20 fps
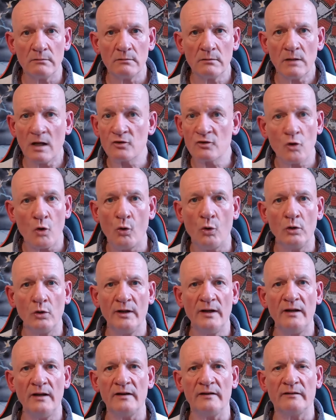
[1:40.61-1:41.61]
That's all it
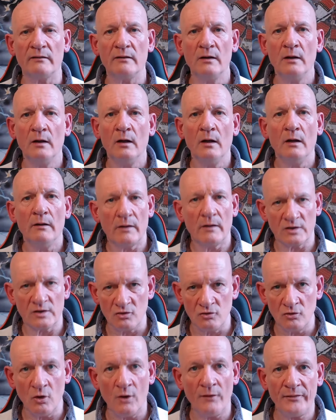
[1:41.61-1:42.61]
is. That's
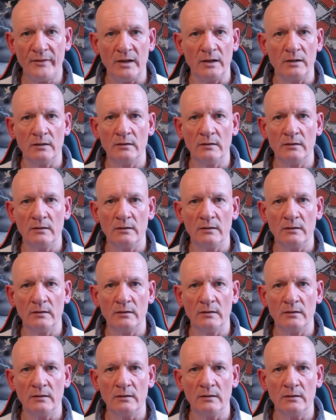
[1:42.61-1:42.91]
nothing.